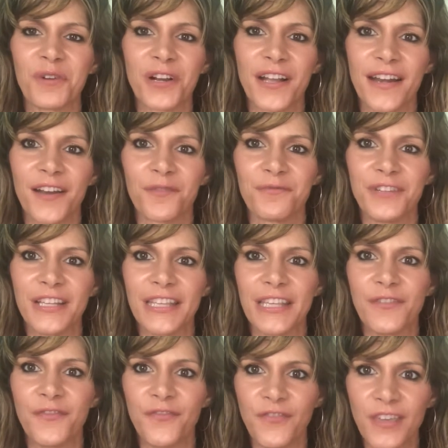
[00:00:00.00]
we're going to
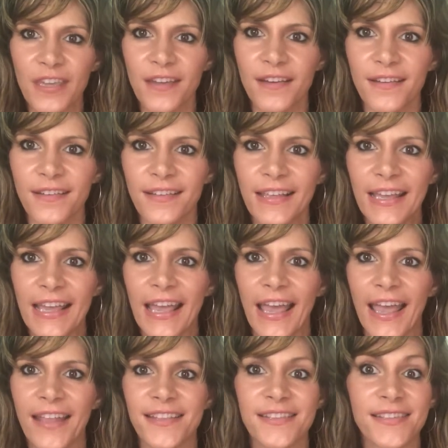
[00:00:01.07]
really feel
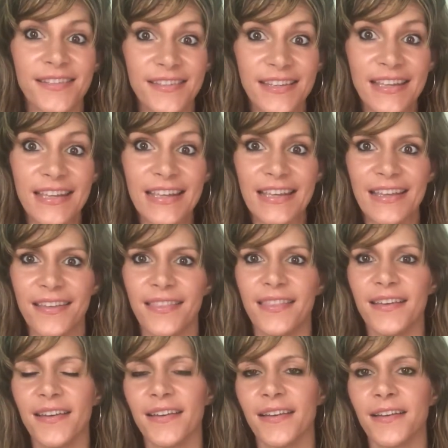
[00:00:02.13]
and see
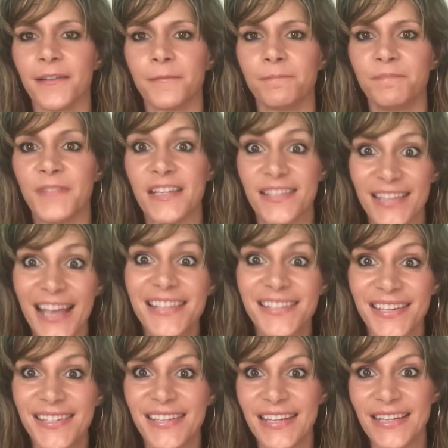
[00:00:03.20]
the
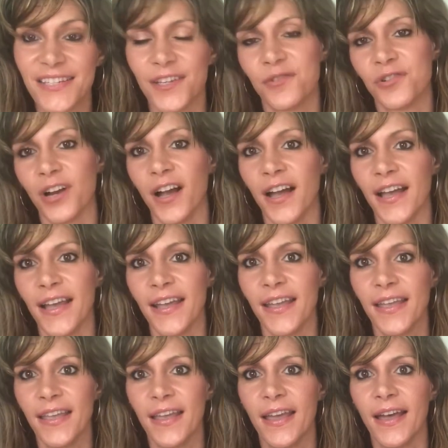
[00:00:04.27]
necessity to try
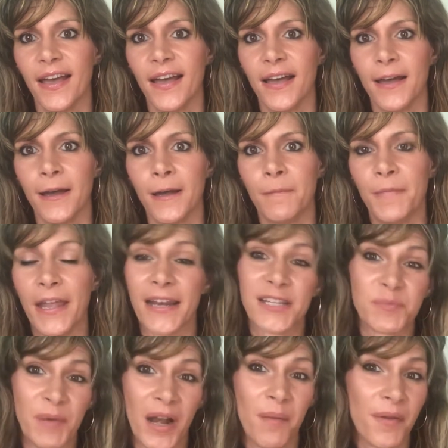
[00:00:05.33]
and
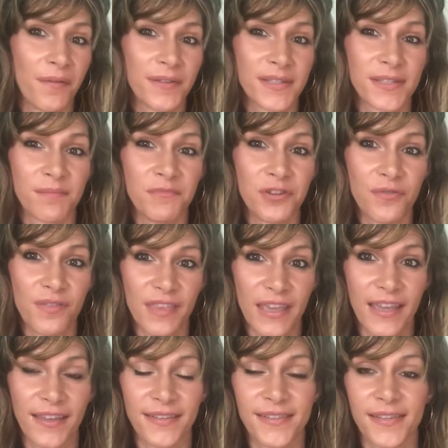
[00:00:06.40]
experiment with some new
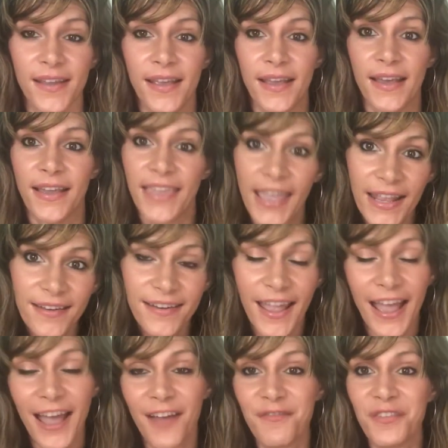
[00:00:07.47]
things. Again,
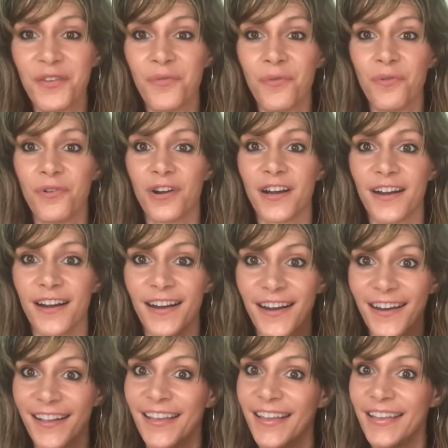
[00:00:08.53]
have
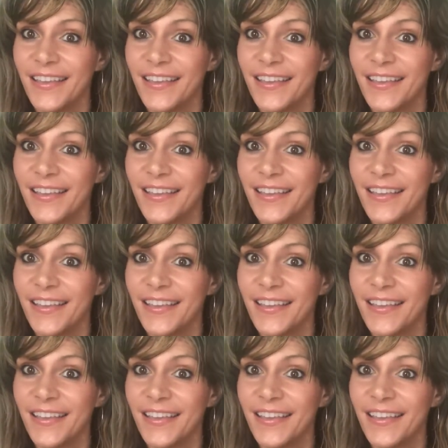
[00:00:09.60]
your